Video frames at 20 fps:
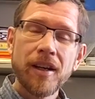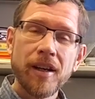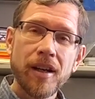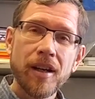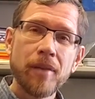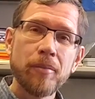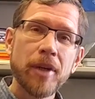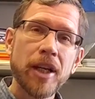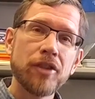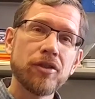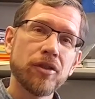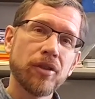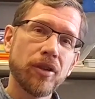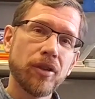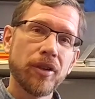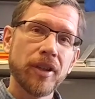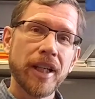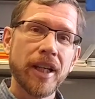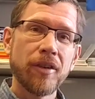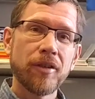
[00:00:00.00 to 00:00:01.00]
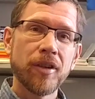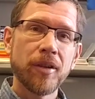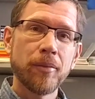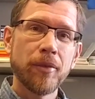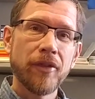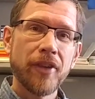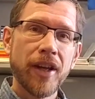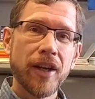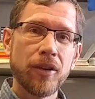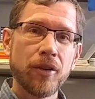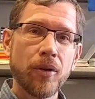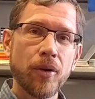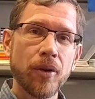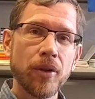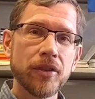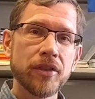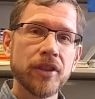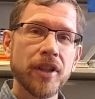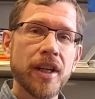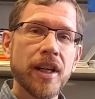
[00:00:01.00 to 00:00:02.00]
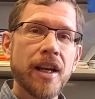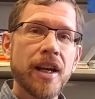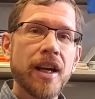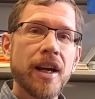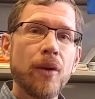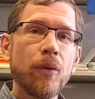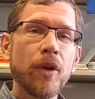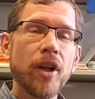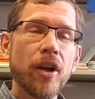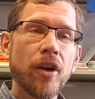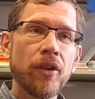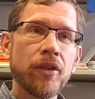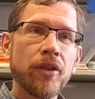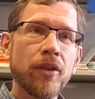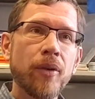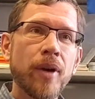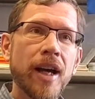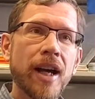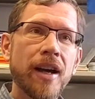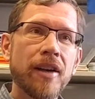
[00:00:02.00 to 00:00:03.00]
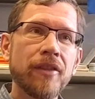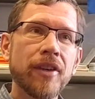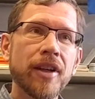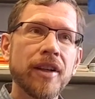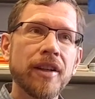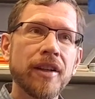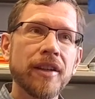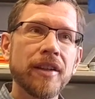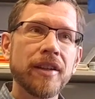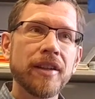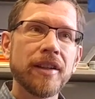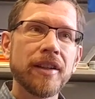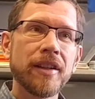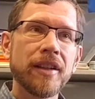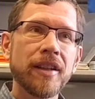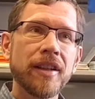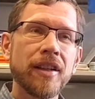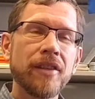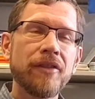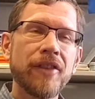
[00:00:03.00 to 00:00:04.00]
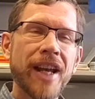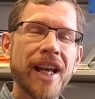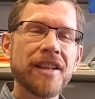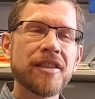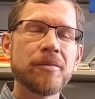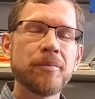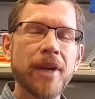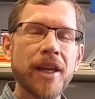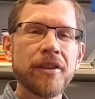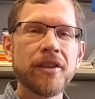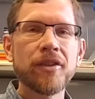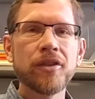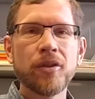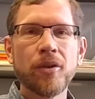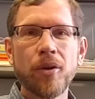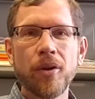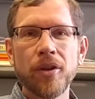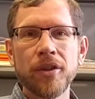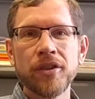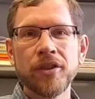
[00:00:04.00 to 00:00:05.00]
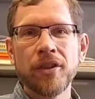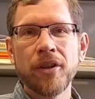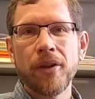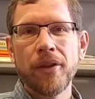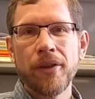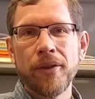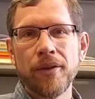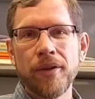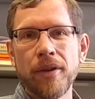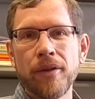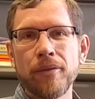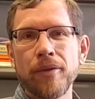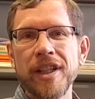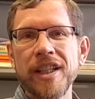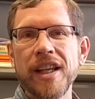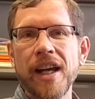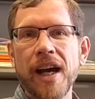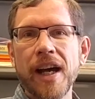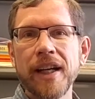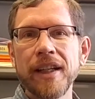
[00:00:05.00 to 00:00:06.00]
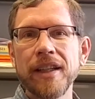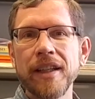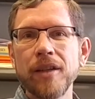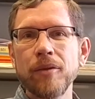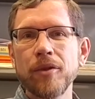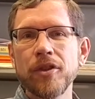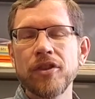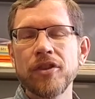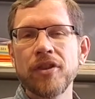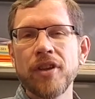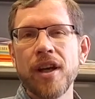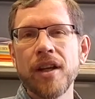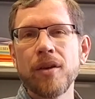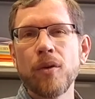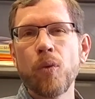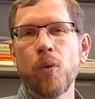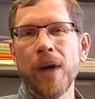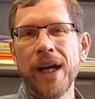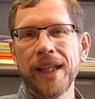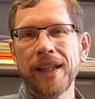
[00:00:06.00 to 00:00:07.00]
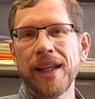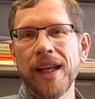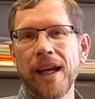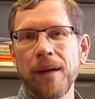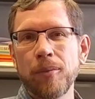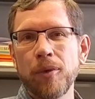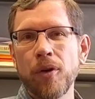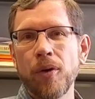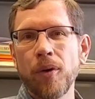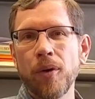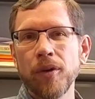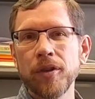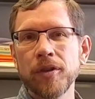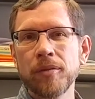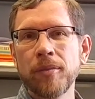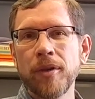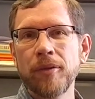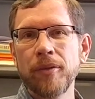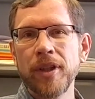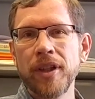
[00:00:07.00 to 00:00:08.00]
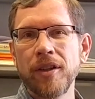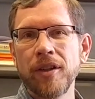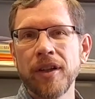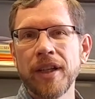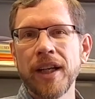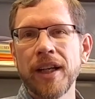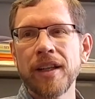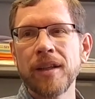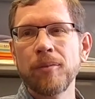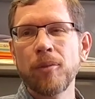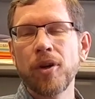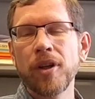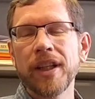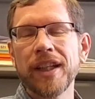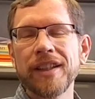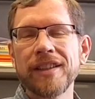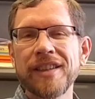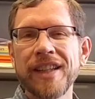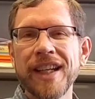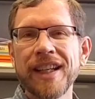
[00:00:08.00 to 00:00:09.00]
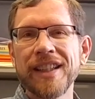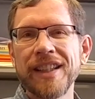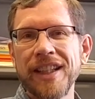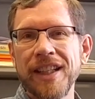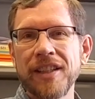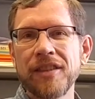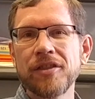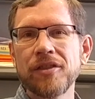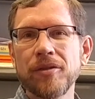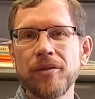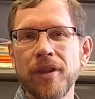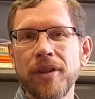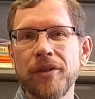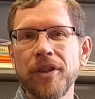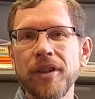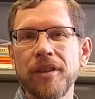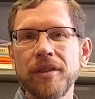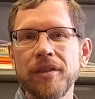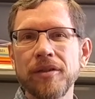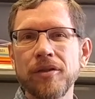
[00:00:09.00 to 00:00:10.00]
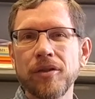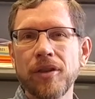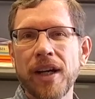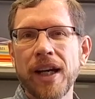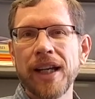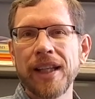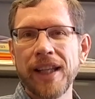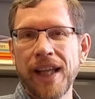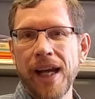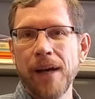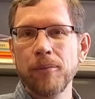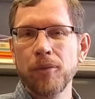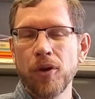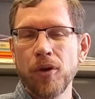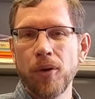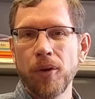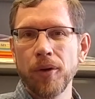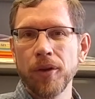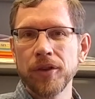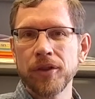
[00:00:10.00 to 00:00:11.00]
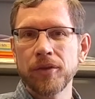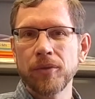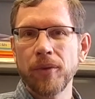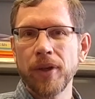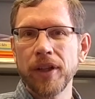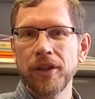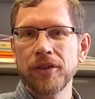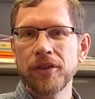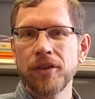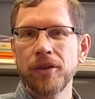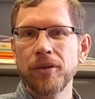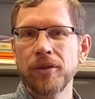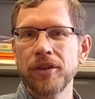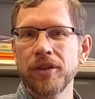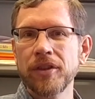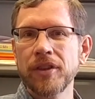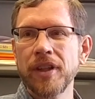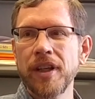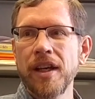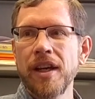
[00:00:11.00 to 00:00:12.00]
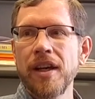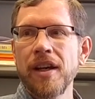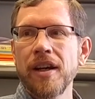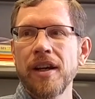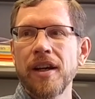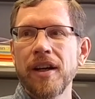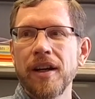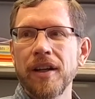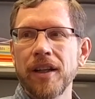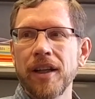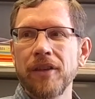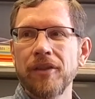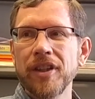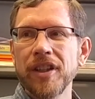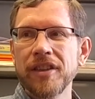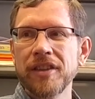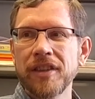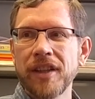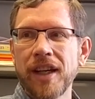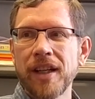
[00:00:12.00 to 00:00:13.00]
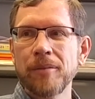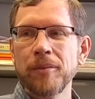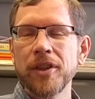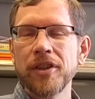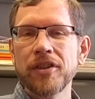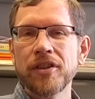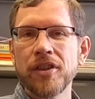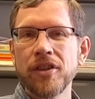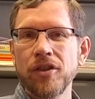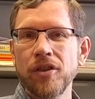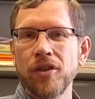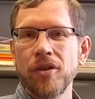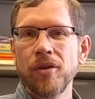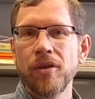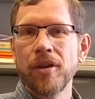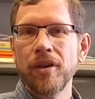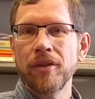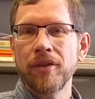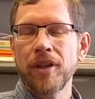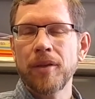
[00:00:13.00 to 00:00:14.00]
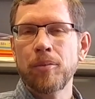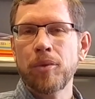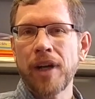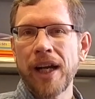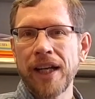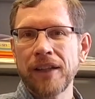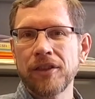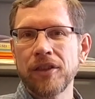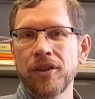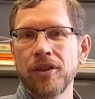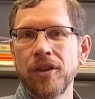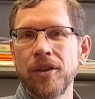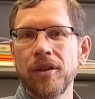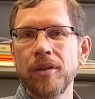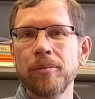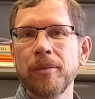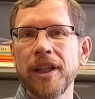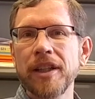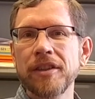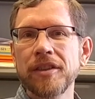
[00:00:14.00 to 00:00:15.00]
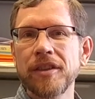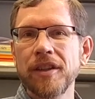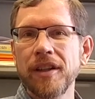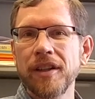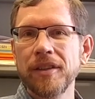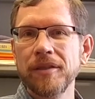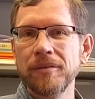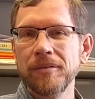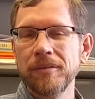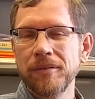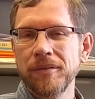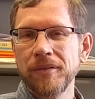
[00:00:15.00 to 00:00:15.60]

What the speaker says: a major learning outcome of that course. We also have an advanced methods course called 3390, which is not a wet lab course, but we look at it more like a techniques-driven dry lab course, where students are given assignments to do that are very practical and based on